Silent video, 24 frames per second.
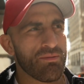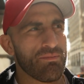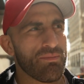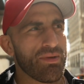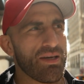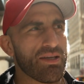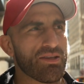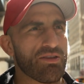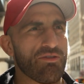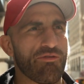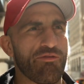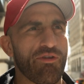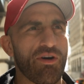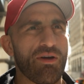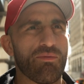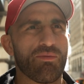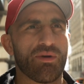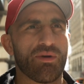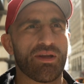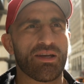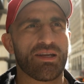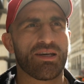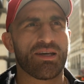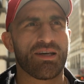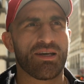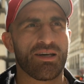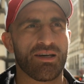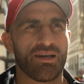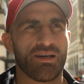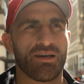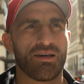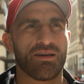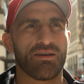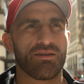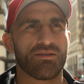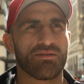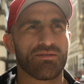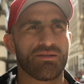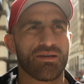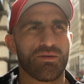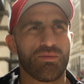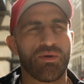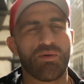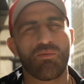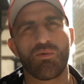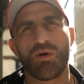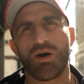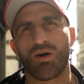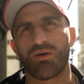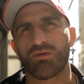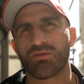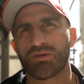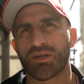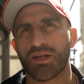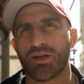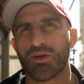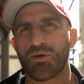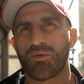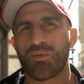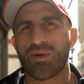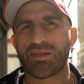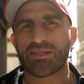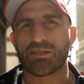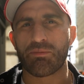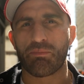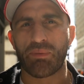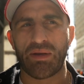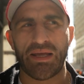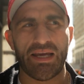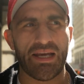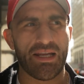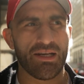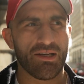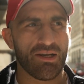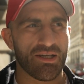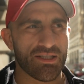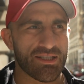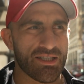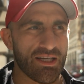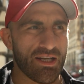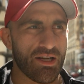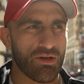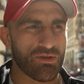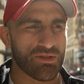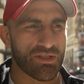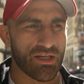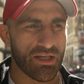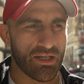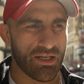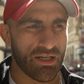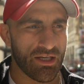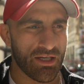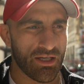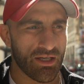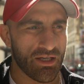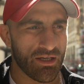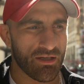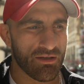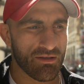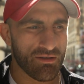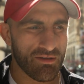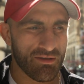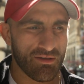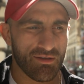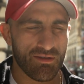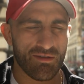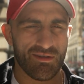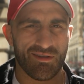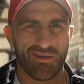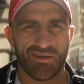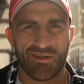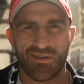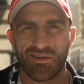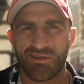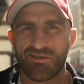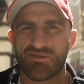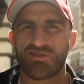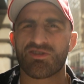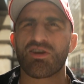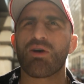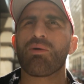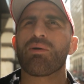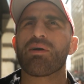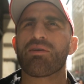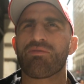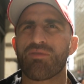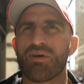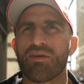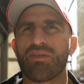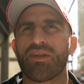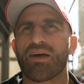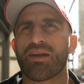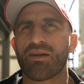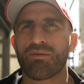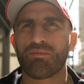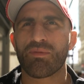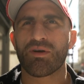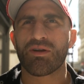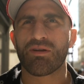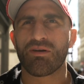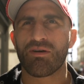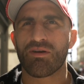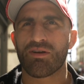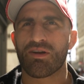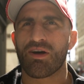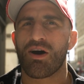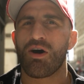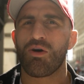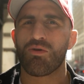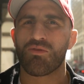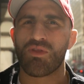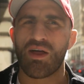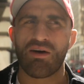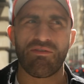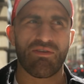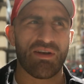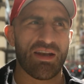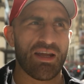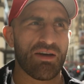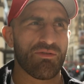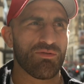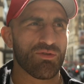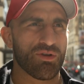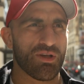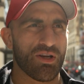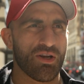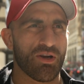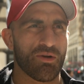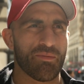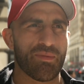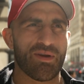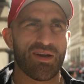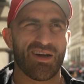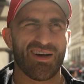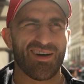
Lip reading: Man, the fight went well. You know, it went to plan. I said I was going to show everyone that I'm on a whole nother level. You know what I mean?